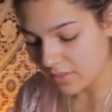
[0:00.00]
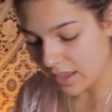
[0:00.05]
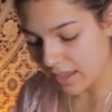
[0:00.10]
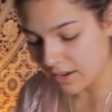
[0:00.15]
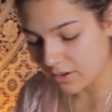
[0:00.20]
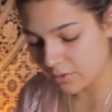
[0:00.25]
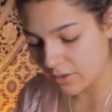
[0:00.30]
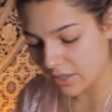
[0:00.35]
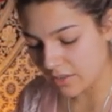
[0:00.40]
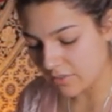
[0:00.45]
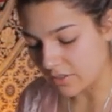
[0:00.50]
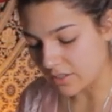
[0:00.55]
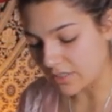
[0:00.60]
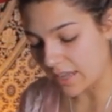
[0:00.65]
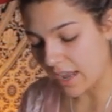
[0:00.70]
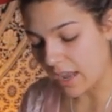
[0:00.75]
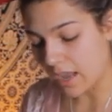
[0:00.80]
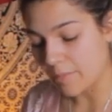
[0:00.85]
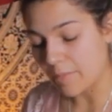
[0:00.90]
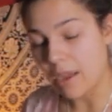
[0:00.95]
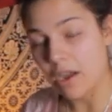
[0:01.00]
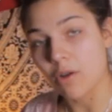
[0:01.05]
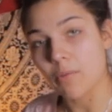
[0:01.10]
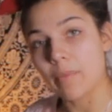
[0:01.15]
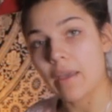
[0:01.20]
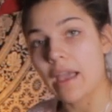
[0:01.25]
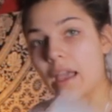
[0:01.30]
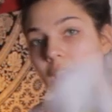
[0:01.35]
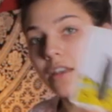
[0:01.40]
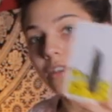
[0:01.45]
I don't give a damn how
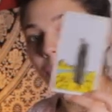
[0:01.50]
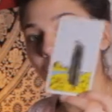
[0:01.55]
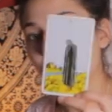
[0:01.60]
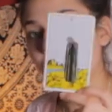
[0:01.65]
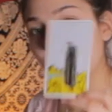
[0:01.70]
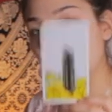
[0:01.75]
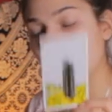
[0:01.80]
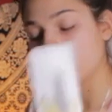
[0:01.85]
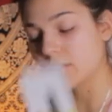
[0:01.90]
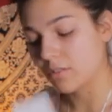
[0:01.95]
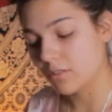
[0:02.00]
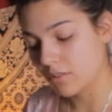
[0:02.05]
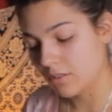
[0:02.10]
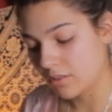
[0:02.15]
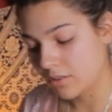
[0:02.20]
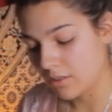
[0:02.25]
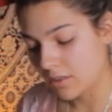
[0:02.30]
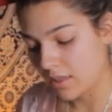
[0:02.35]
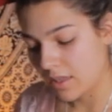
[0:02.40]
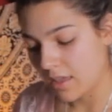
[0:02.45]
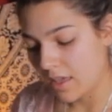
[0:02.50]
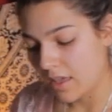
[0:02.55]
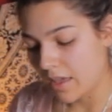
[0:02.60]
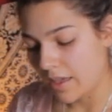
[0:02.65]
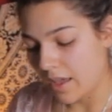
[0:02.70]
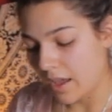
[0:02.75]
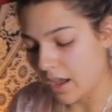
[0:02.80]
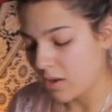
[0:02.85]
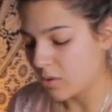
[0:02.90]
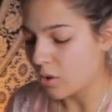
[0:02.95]
bad you feel,
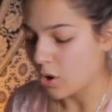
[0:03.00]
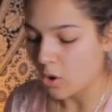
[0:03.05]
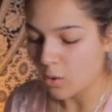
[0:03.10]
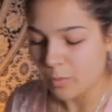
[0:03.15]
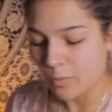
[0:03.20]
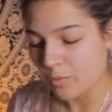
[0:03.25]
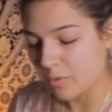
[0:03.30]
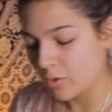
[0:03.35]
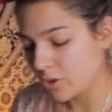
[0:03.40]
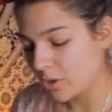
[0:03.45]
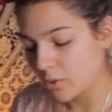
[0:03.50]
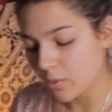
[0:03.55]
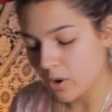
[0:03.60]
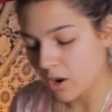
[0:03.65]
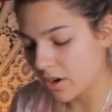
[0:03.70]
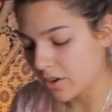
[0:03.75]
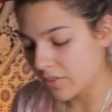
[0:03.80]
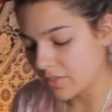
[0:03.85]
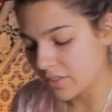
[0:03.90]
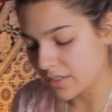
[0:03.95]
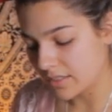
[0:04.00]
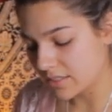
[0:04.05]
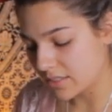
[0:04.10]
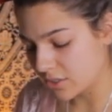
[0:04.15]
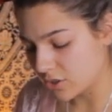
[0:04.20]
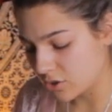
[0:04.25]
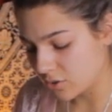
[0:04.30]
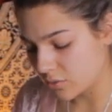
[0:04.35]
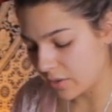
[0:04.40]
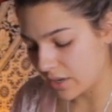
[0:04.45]
how hopeful you are of this
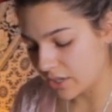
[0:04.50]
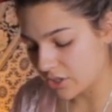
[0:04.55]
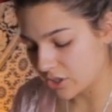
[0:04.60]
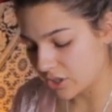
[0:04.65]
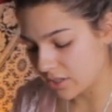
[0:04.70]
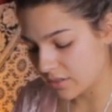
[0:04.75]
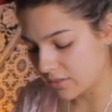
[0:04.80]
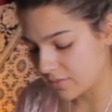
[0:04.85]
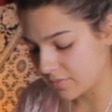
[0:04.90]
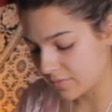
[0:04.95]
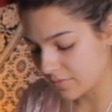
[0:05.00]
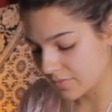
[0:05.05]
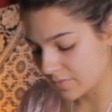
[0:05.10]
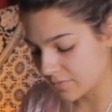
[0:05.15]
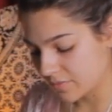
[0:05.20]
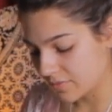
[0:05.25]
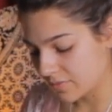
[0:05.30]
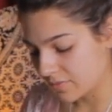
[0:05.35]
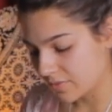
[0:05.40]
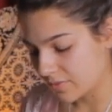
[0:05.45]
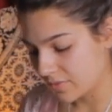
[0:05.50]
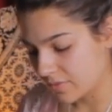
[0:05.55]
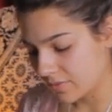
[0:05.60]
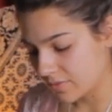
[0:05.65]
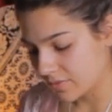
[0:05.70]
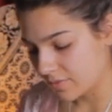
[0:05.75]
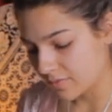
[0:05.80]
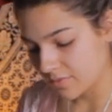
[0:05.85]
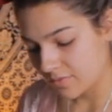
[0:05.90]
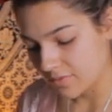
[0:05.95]
situation.
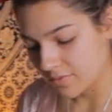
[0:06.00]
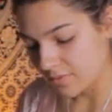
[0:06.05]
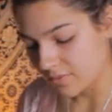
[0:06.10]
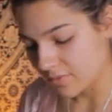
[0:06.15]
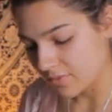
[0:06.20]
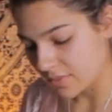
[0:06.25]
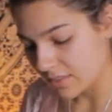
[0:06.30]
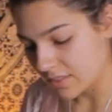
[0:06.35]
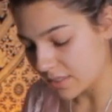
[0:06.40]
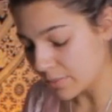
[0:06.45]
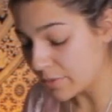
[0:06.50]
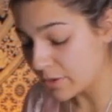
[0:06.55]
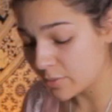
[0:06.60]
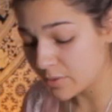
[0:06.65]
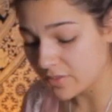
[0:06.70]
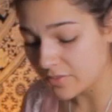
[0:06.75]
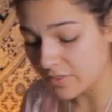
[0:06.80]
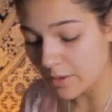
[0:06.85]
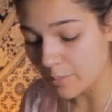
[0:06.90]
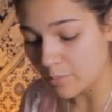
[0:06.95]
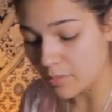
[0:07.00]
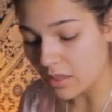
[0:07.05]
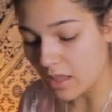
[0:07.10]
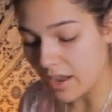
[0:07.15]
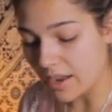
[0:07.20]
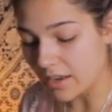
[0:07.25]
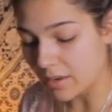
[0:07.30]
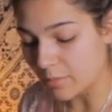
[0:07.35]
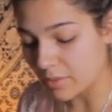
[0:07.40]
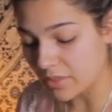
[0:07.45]
Somebody was very
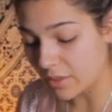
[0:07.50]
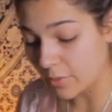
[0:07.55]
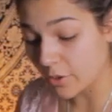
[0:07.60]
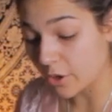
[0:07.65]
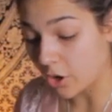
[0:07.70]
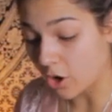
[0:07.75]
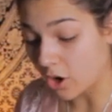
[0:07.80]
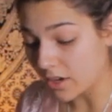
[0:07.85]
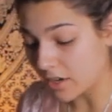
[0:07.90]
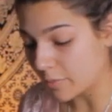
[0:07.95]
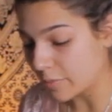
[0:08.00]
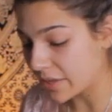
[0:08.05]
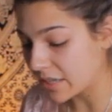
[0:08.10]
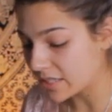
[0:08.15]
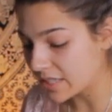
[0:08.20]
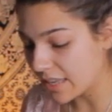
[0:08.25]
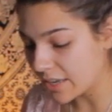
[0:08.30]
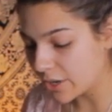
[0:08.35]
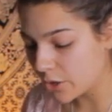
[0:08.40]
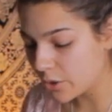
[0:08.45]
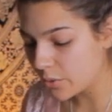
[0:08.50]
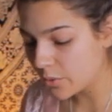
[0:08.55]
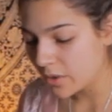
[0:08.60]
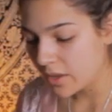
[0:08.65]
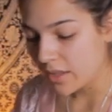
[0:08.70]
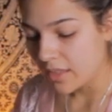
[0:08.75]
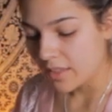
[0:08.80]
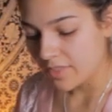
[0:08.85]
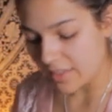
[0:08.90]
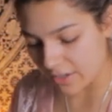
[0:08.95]
blind, but they were guarded because they knew
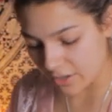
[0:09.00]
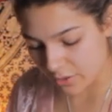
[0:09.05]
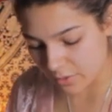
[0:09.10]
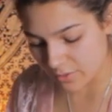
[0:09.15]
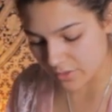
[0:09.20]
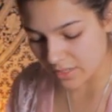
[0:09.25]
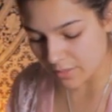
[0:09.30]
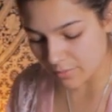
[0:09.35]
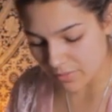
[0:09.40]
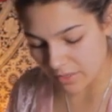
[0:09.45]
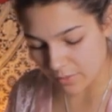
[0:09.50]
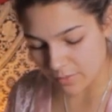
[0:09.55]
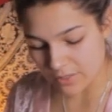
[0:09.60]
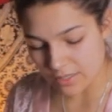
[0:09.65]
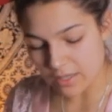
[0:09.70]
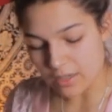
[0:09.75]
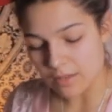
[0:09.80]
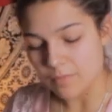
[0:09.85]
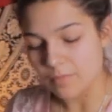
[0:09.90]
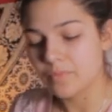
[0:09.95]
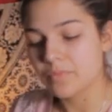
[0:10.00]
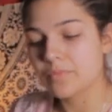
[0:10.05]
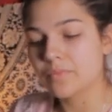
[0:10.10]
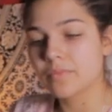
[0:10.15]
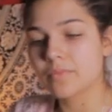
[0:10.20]
they knew something was up.